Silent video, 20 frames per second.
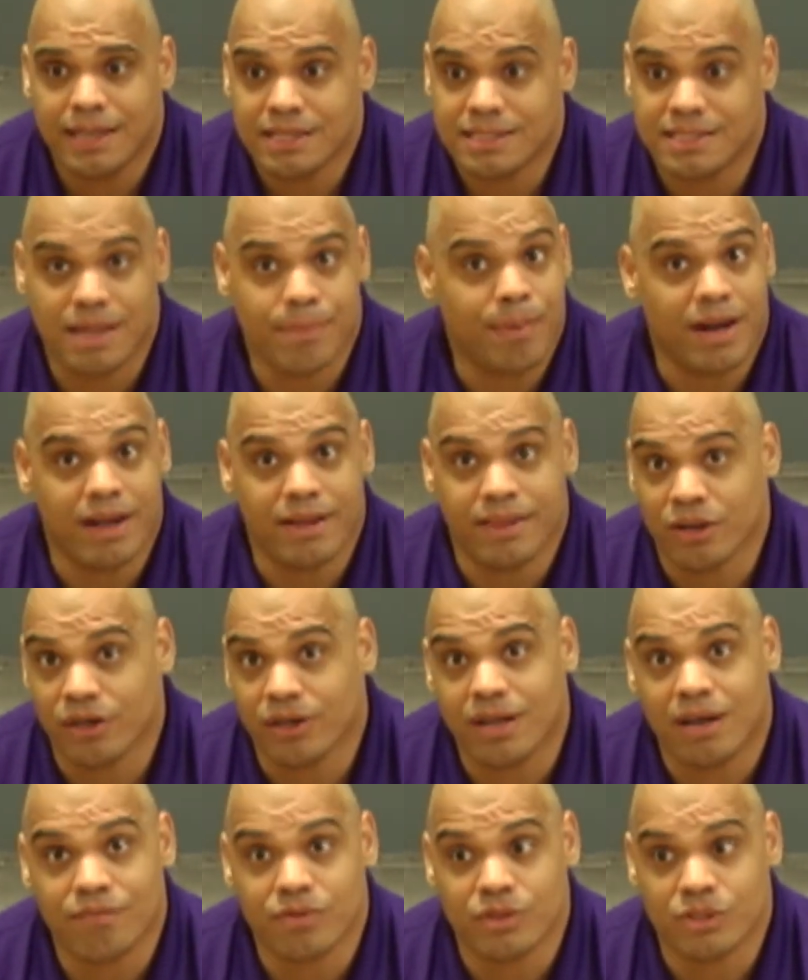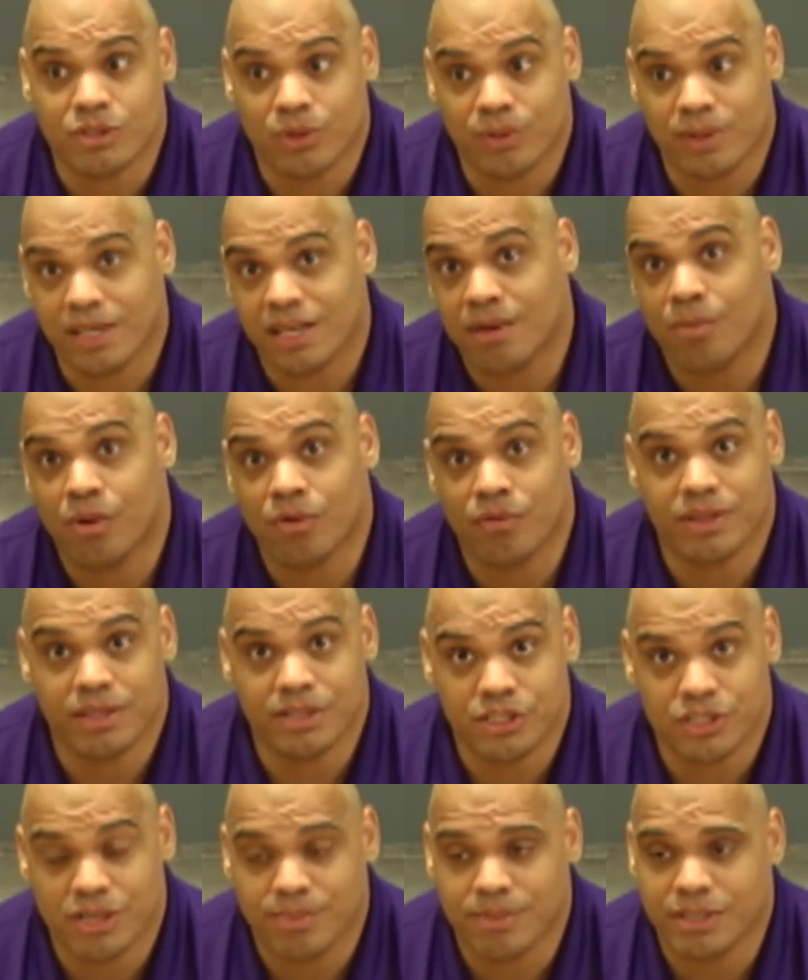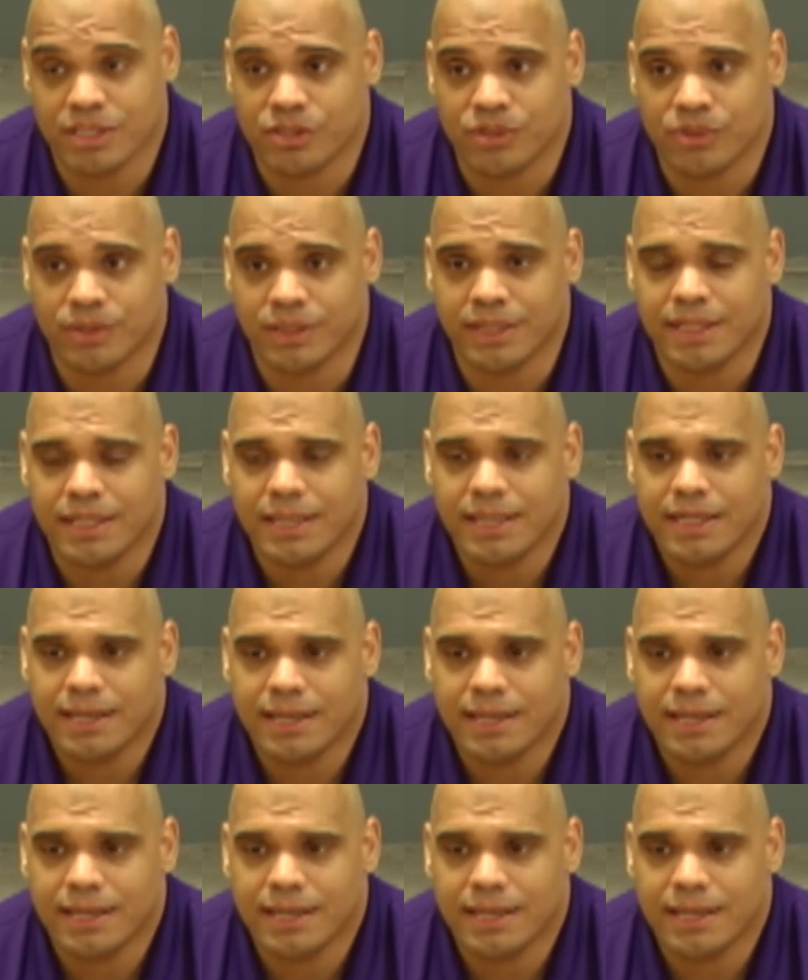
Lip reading: step out of their comfort zone and come over to the gym and do it.